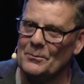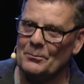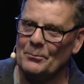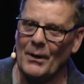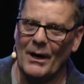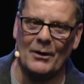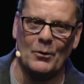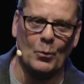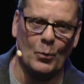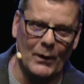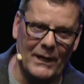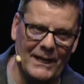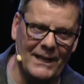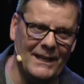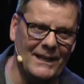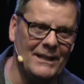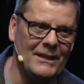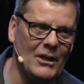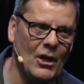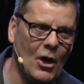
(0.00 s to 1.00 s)
but
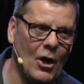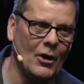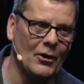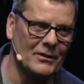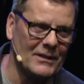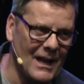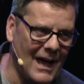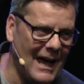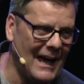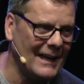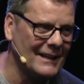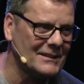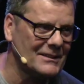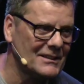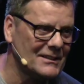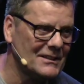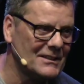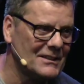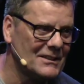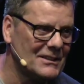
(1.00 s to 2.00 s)
we are not
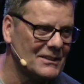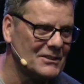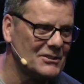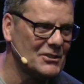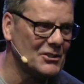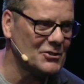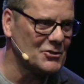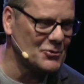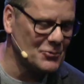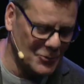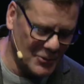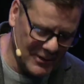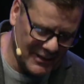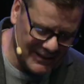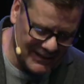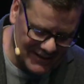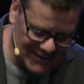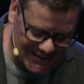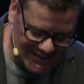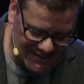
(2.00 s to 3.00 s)

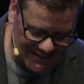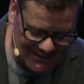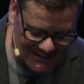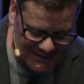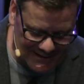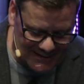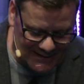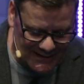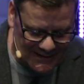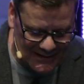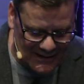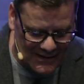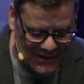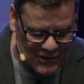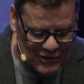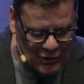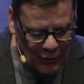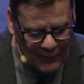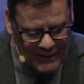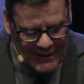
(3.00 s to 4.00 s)
destroyed. So